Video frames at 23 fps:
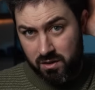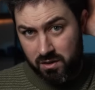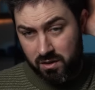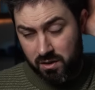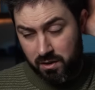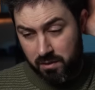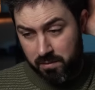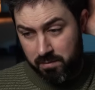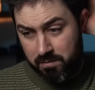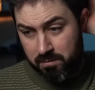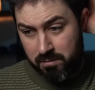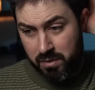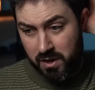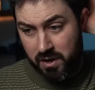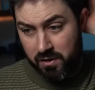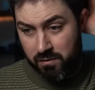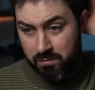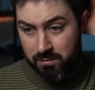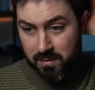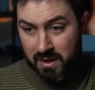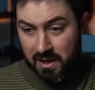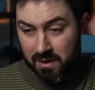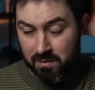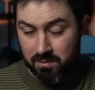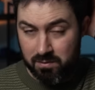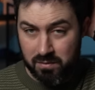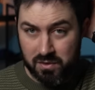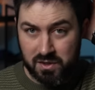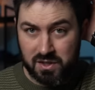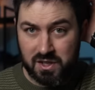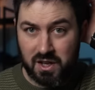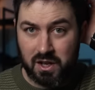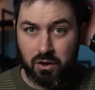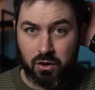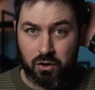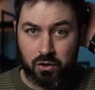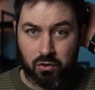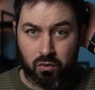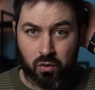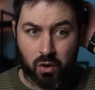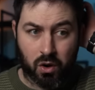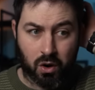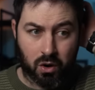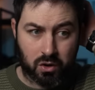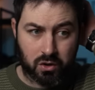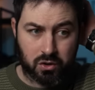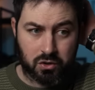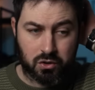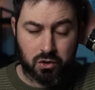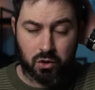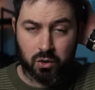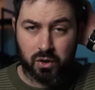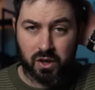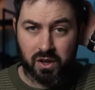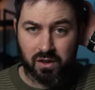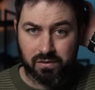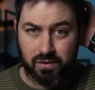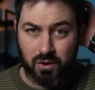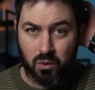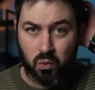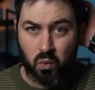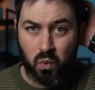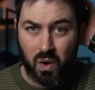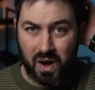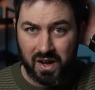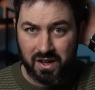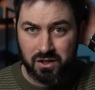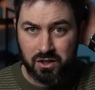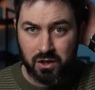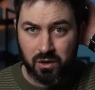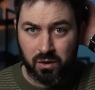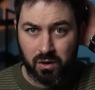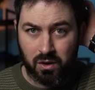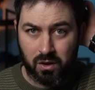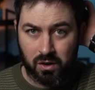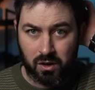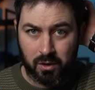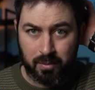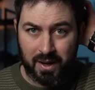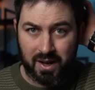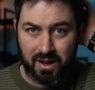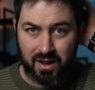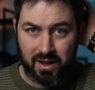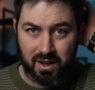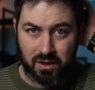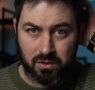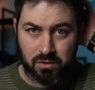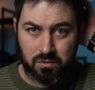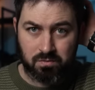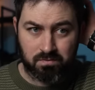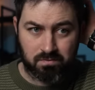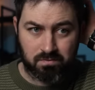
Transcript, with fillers: the bit of me sitting on a rock talking for way too long about how